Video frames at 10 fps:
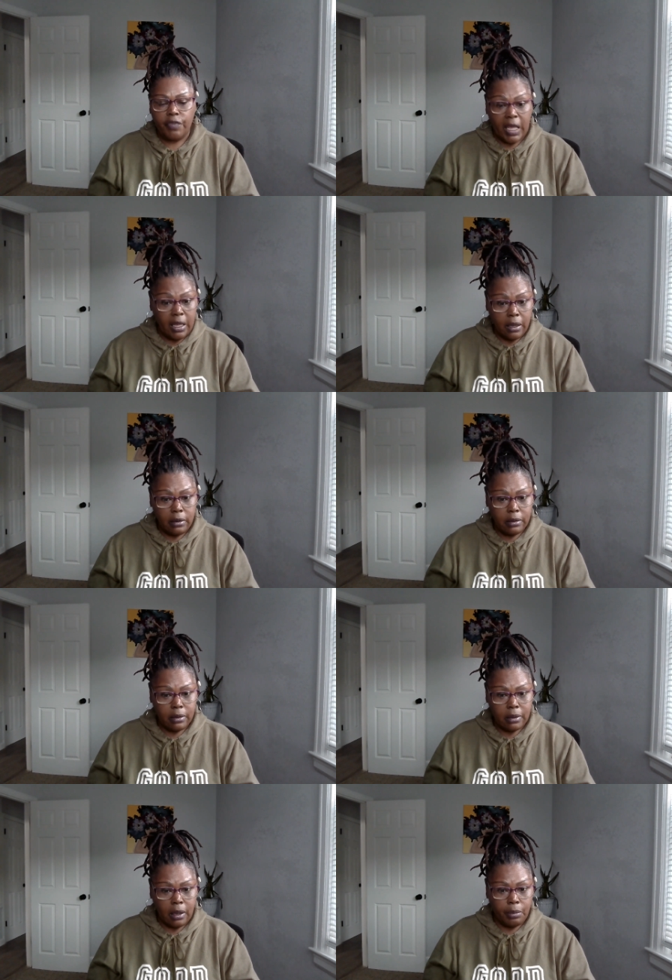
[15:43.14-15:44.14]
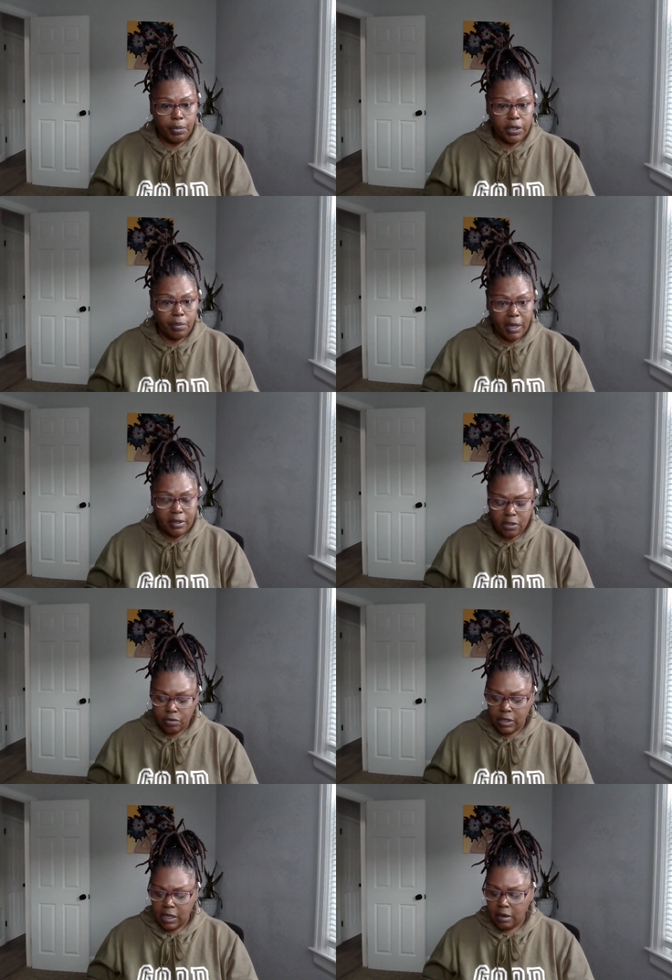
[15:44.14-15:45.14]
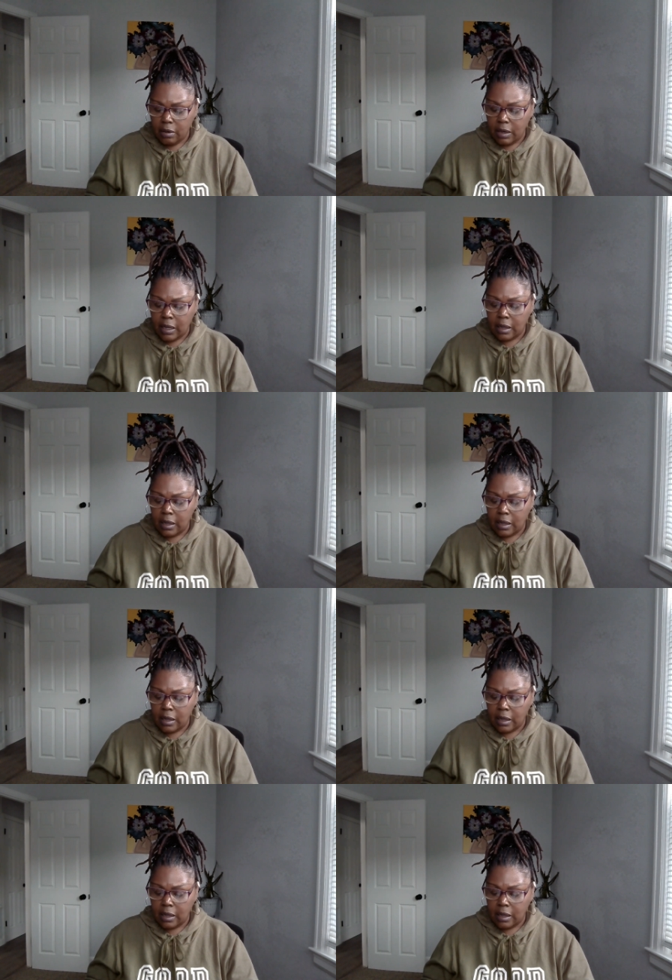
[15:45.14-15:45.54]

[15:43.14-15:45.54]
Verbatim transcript: fake it and put the buttons on there